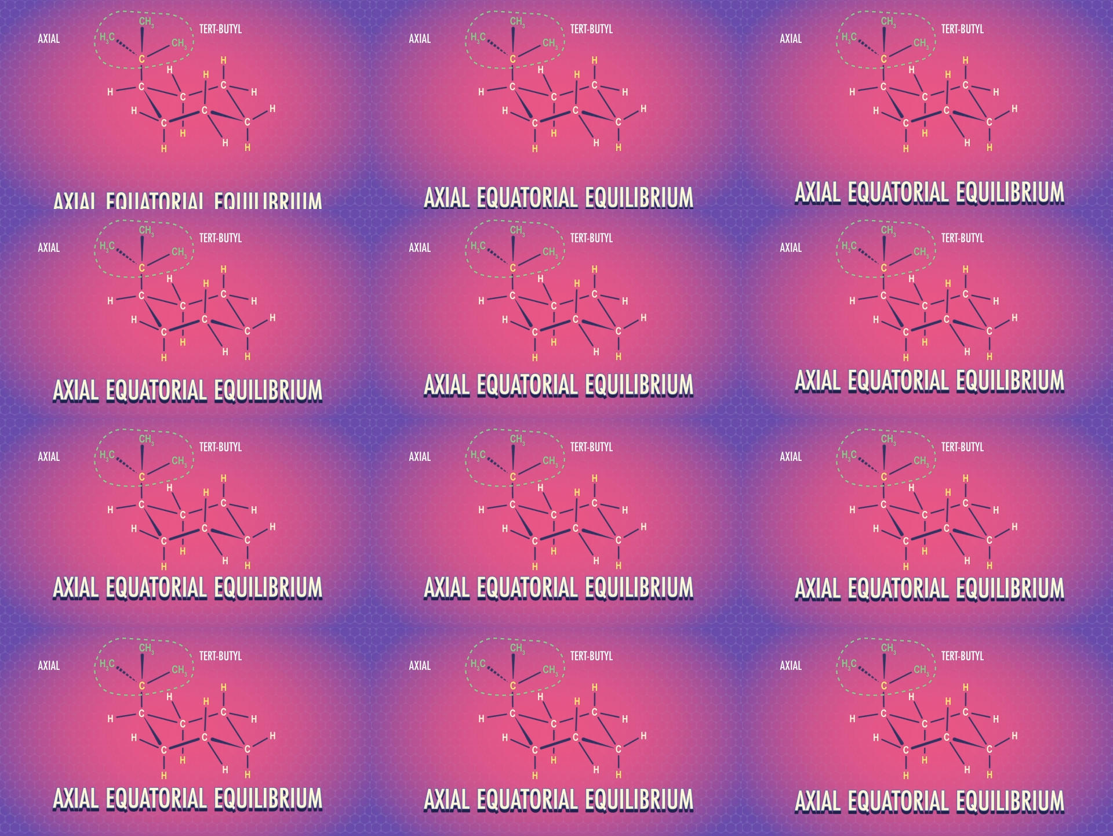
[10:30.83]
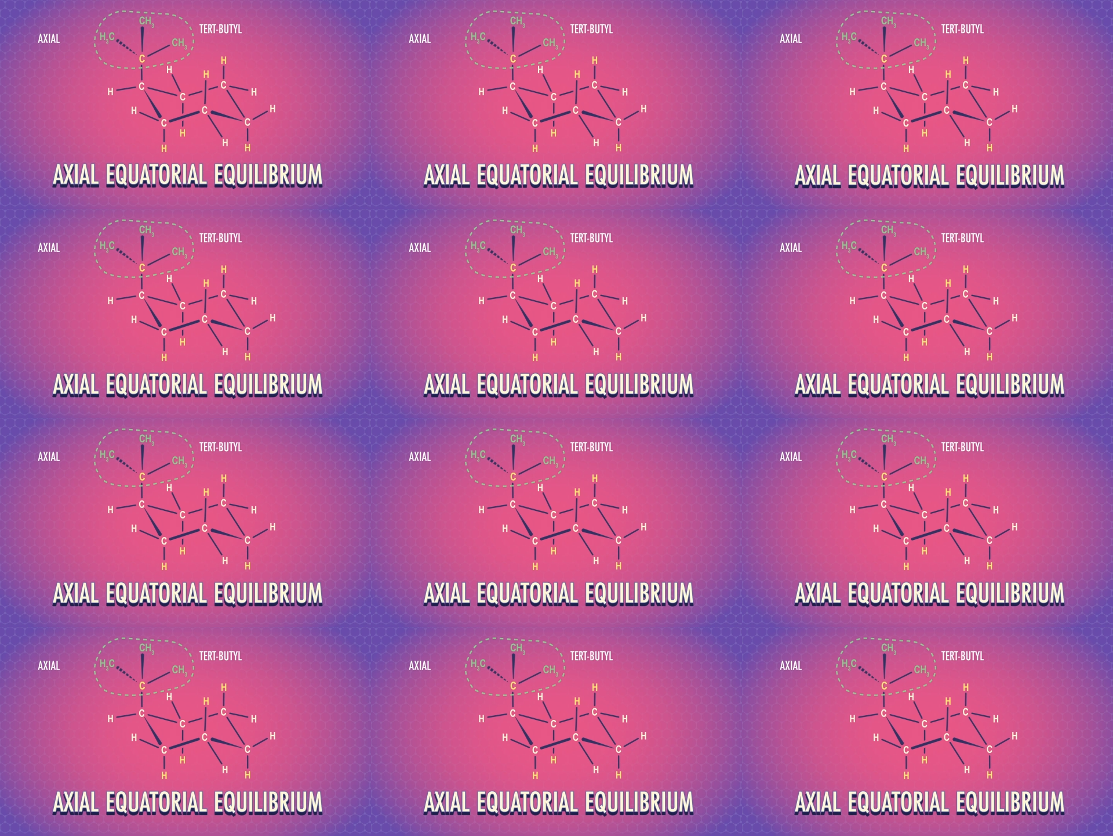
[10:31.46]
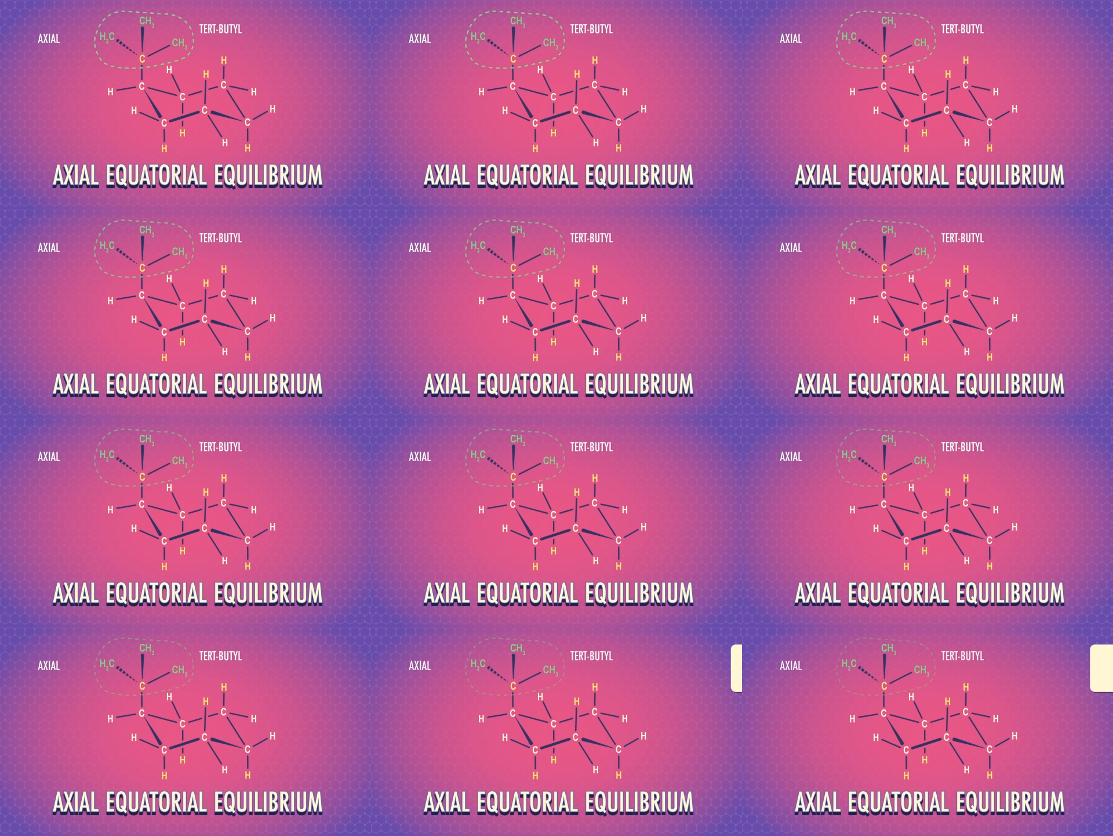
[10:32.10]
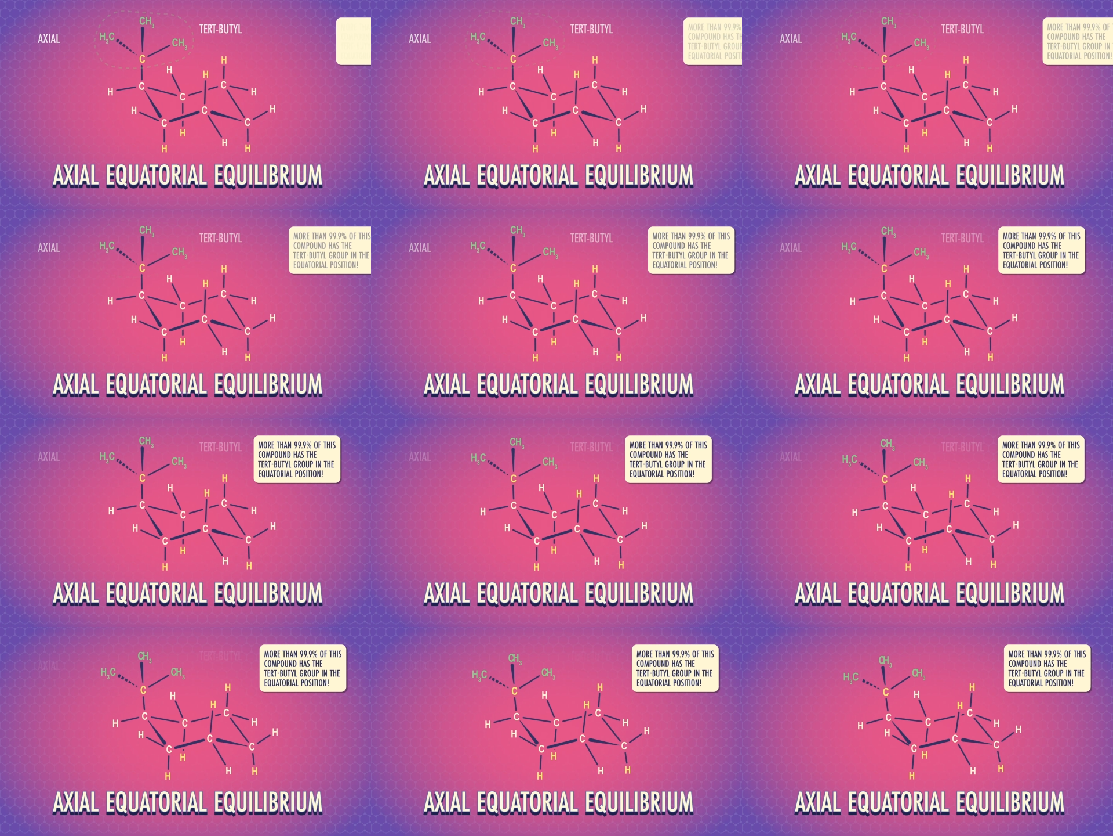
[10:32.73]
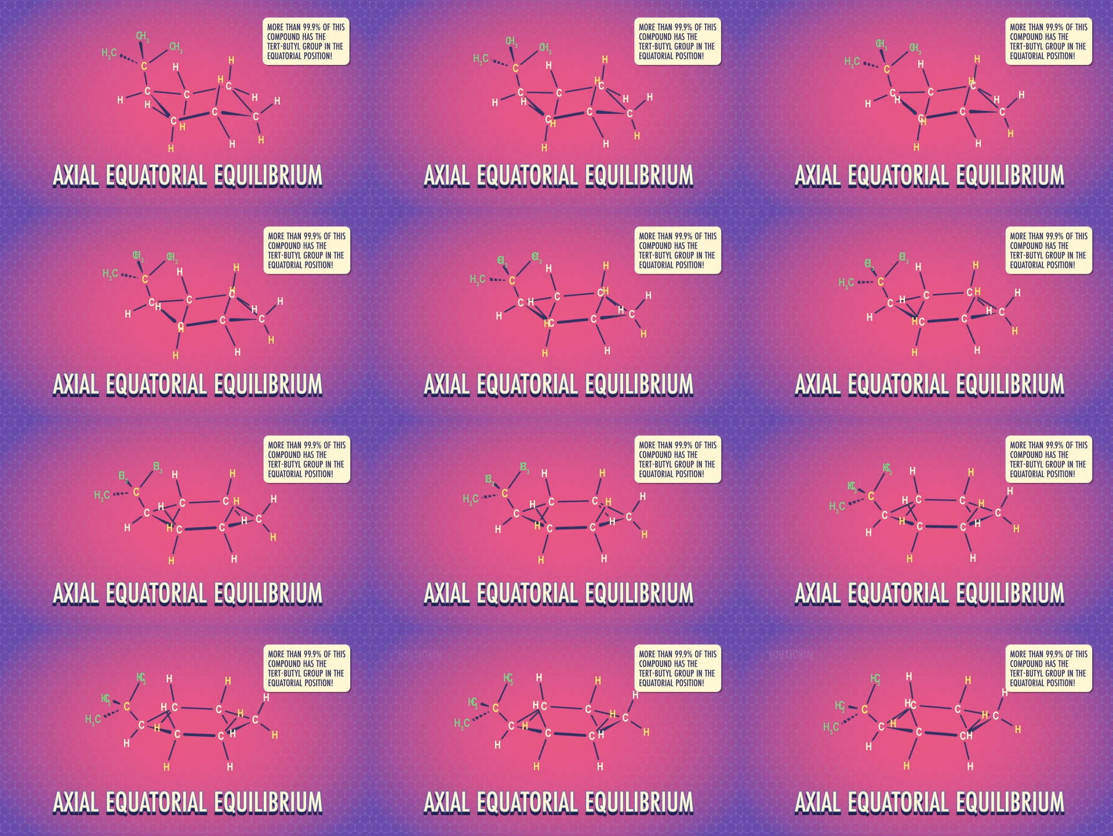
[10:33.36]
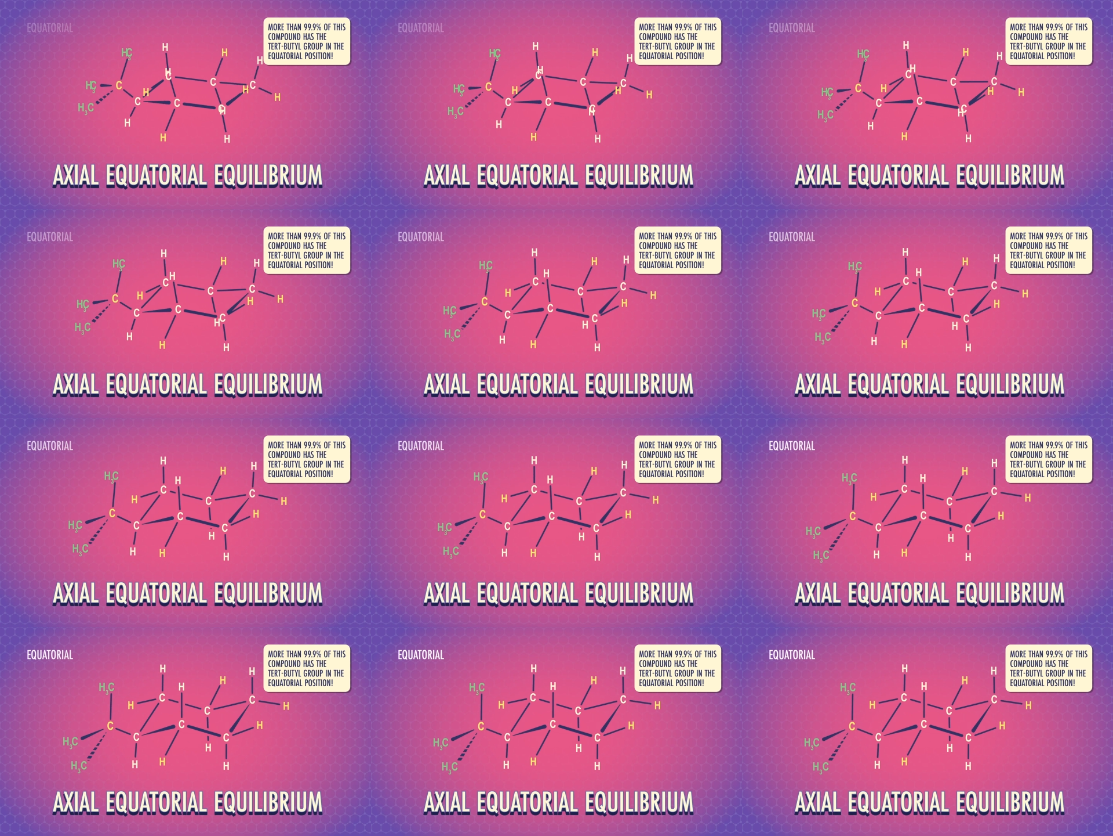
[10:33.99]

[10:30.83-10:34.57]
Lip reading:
[unreadable: no face in view]